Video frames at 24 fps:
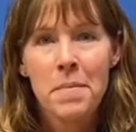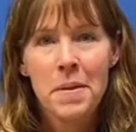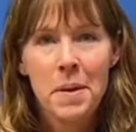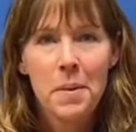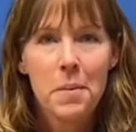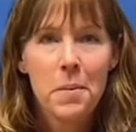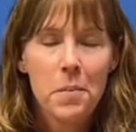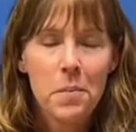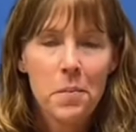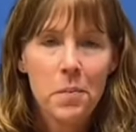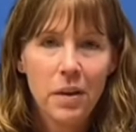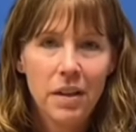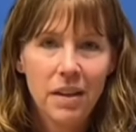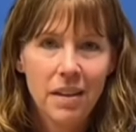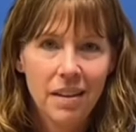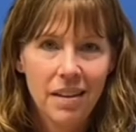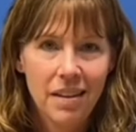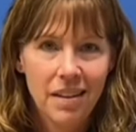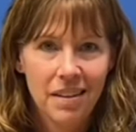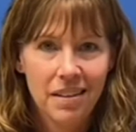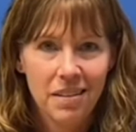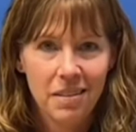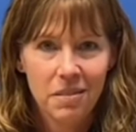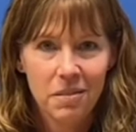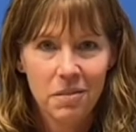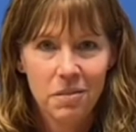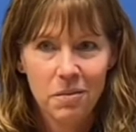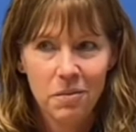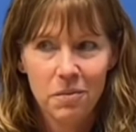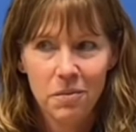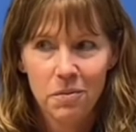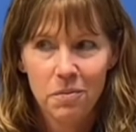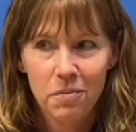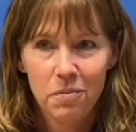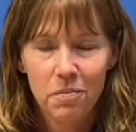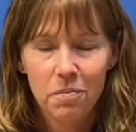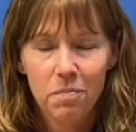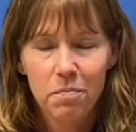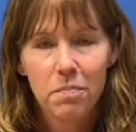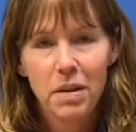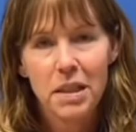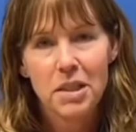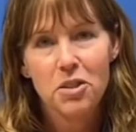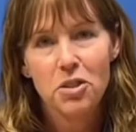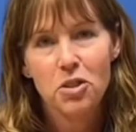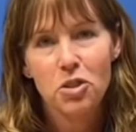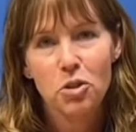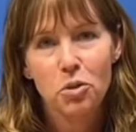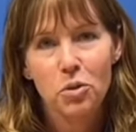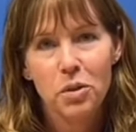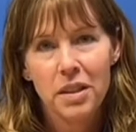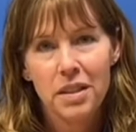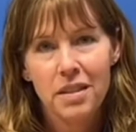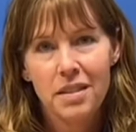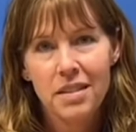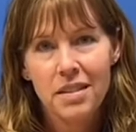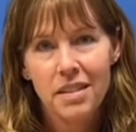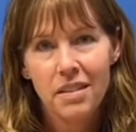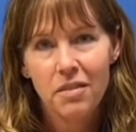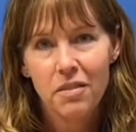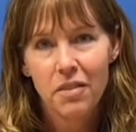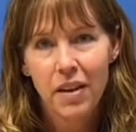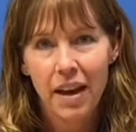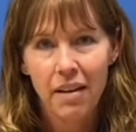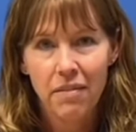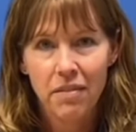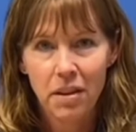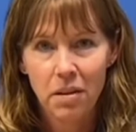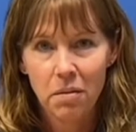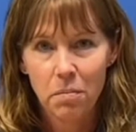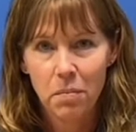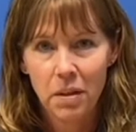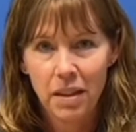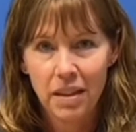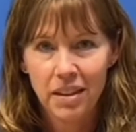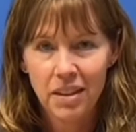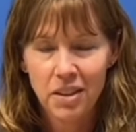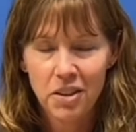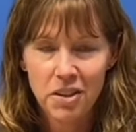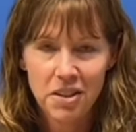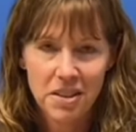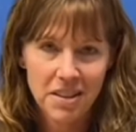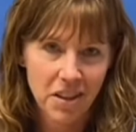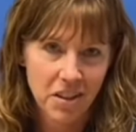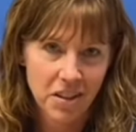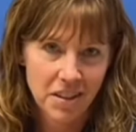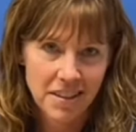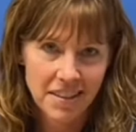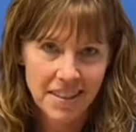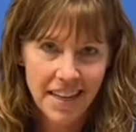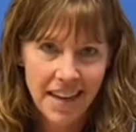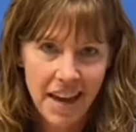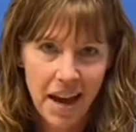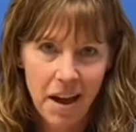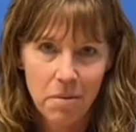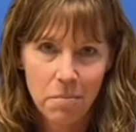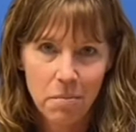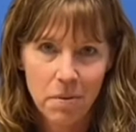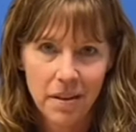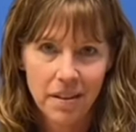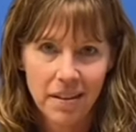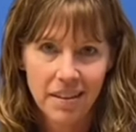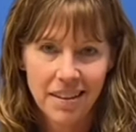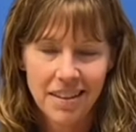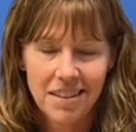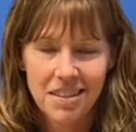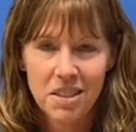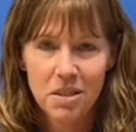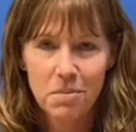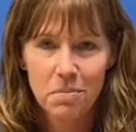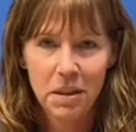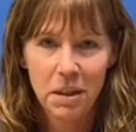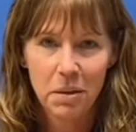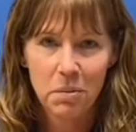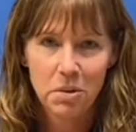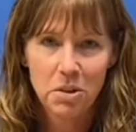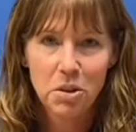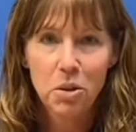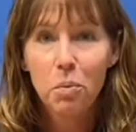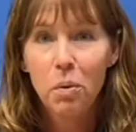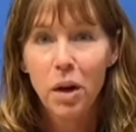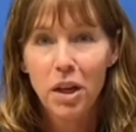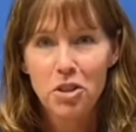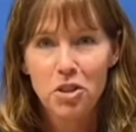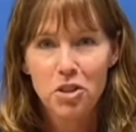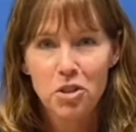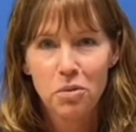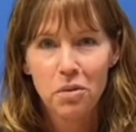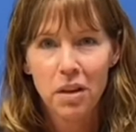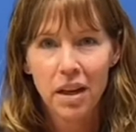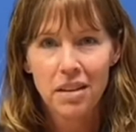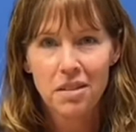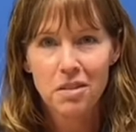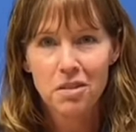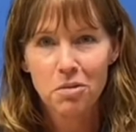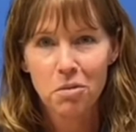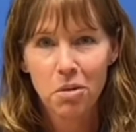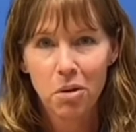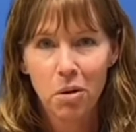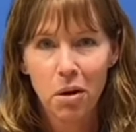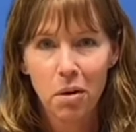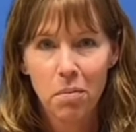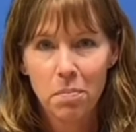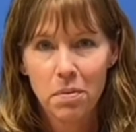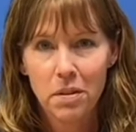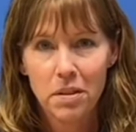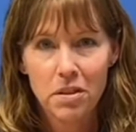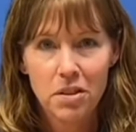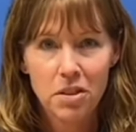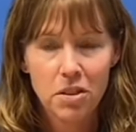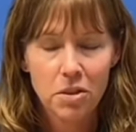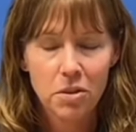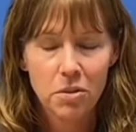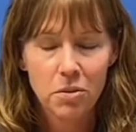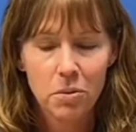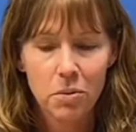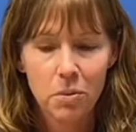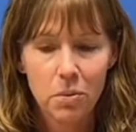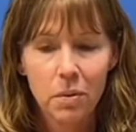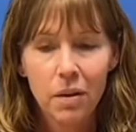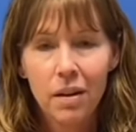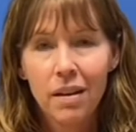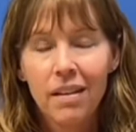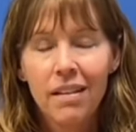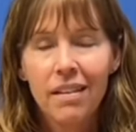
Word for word: One of the best joys of having been here as long as I have been has been able to watch you guys grow up into